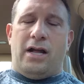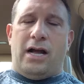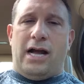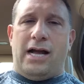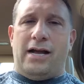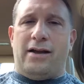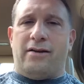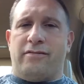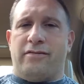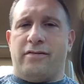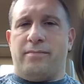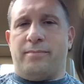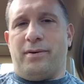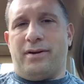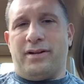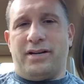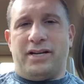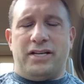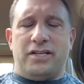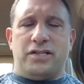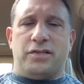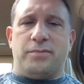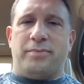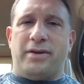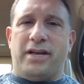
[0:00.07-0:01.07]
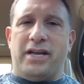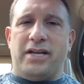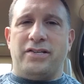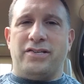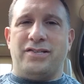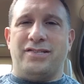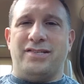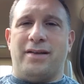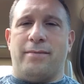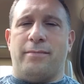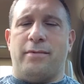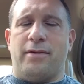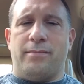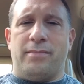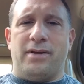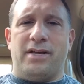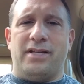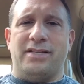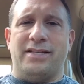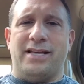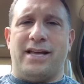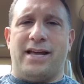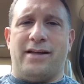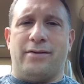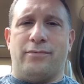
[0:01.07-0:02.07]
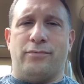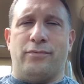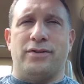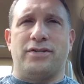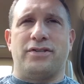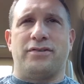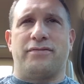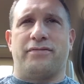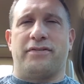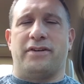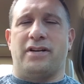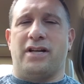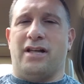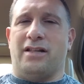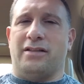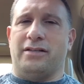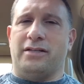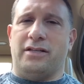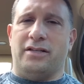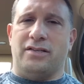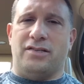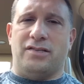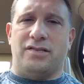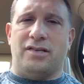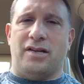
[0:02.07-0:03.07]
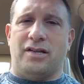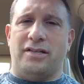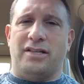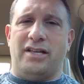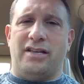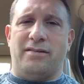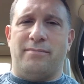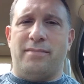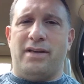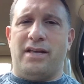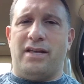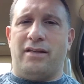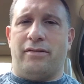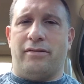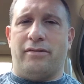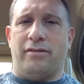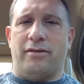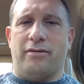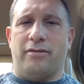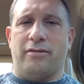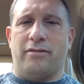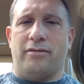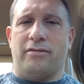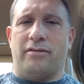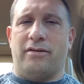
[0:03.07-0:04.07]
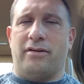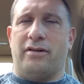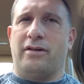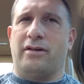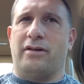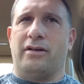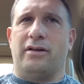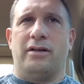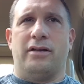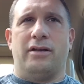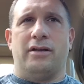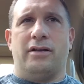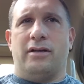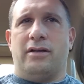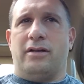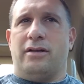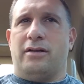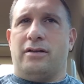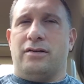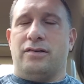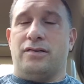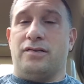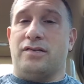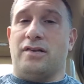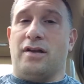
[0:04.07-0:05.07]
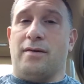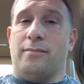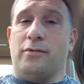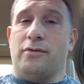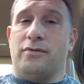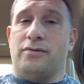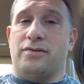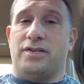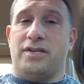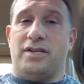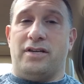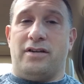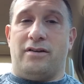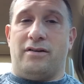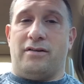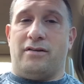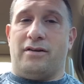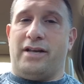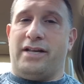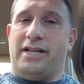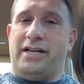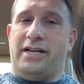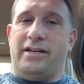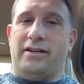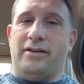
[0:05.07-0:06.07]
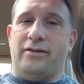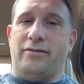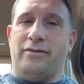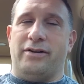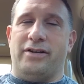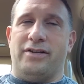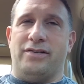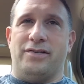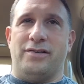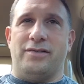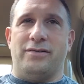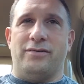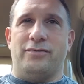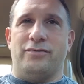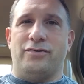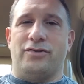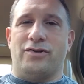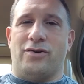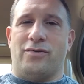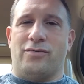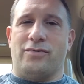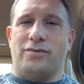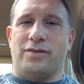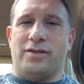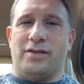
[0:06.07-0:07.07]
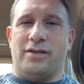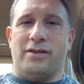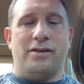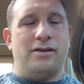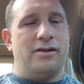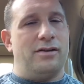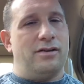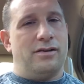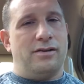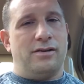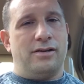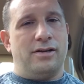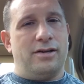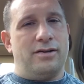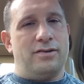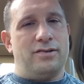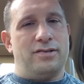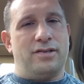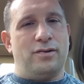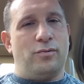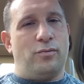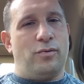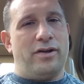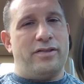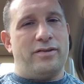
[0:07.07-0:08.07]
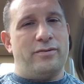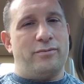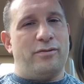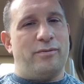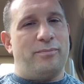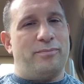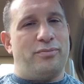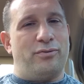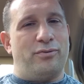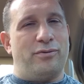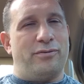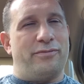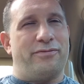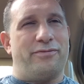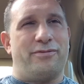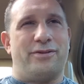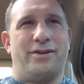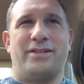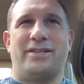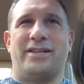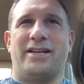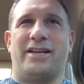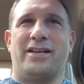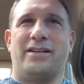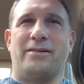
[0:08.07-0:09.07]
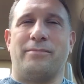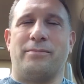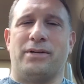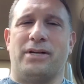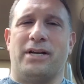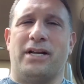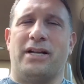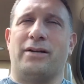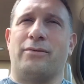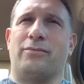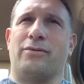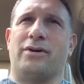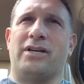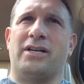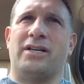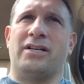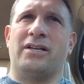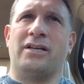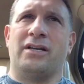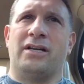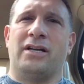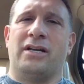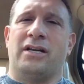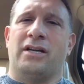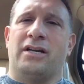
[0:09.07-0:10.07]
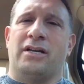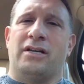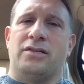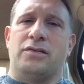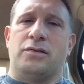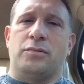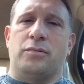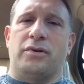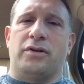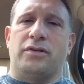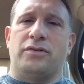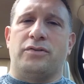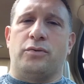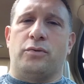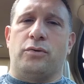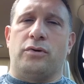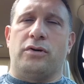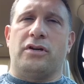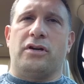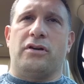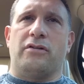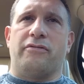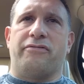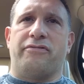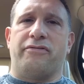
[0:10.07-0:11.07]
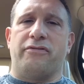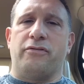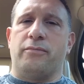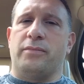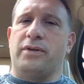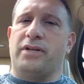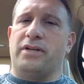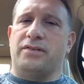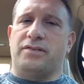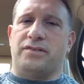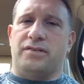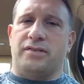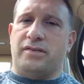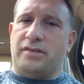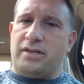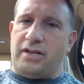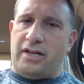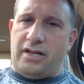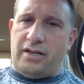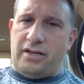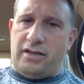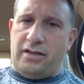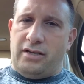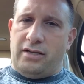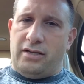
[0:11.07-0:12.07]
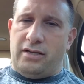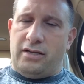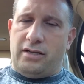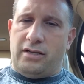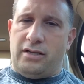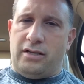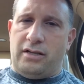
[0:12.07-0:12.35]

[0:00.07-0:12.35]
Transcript: Hi everybody, it's Paige's MMA dad, Rich Finaldi. It's Sunday, May 3rd. Summer's here, 80 degrees in New Jersey. Here's the weather report for today. But anyway, just want to talk a few minutes today